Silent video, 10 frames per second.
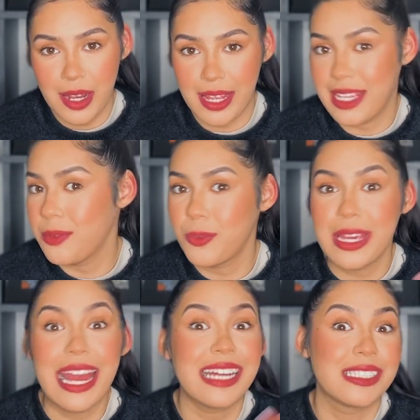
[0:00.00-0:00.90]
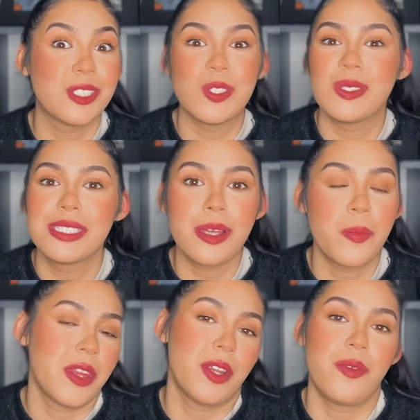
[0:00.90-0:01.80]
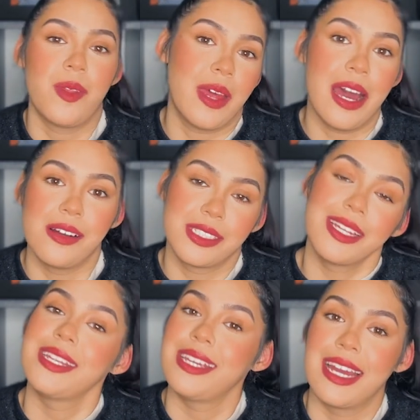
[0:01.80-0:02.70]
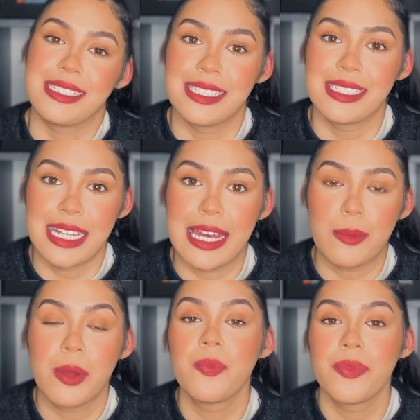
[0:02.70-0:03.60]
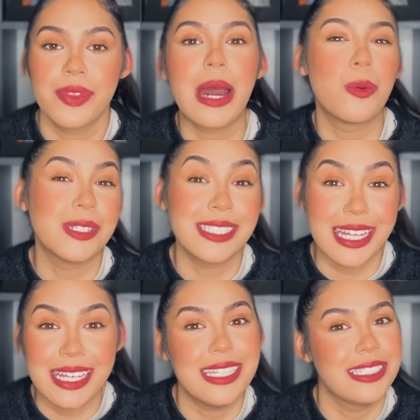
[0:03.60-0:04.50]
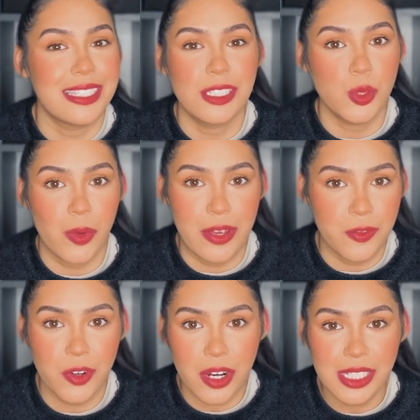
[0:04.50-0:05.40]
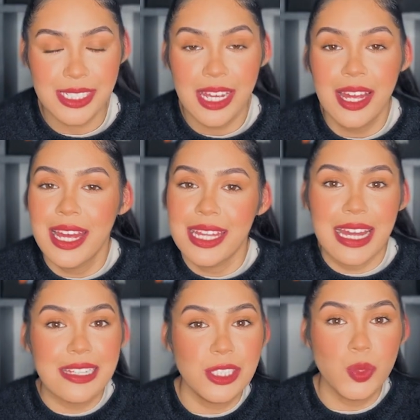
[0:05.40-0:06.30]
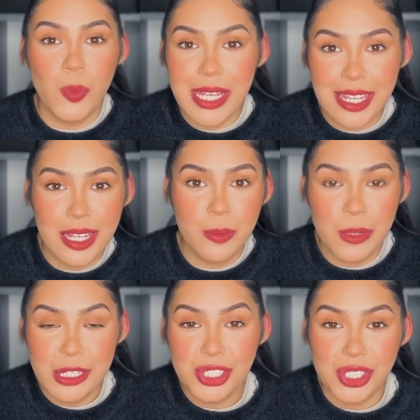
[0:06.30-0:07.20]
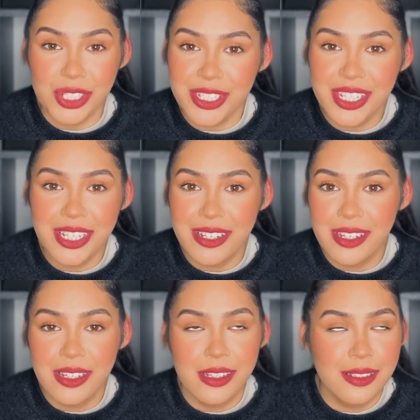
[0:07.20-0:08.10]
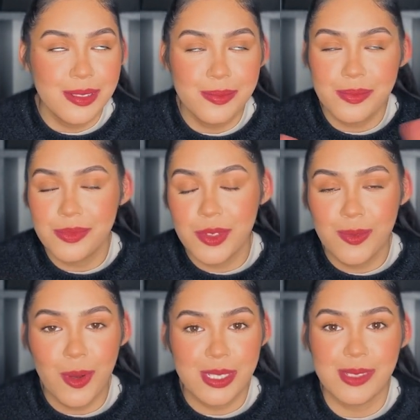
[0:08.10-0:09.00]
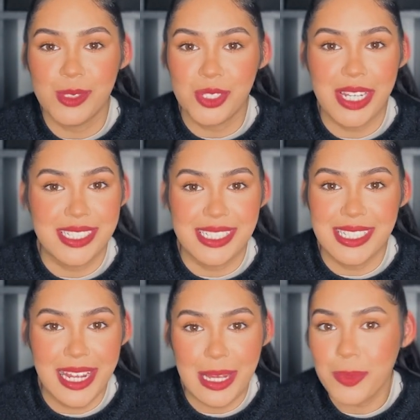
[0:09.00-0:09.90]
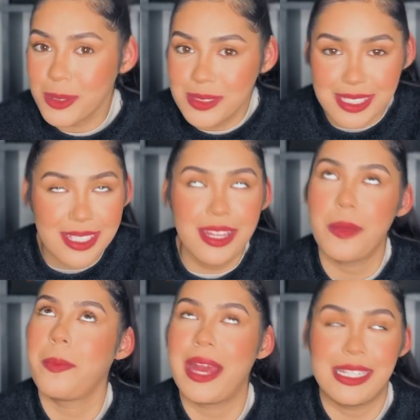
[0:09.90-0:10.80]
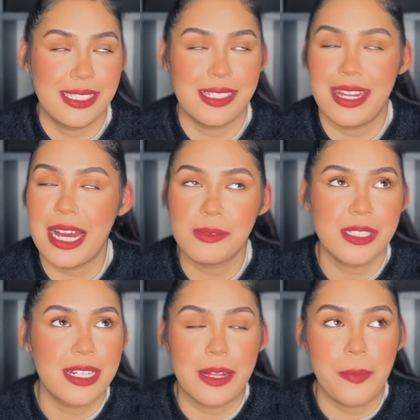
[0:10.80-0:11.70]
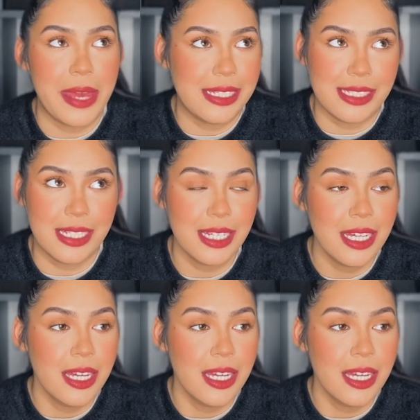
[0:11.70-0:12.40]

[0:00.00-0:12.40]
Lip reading: Like, if we had to do something around the house and he had to sleep, that was the easiest way for us. That swinging motion rocked him straight to sleep. It was amazing, absolutely amazing.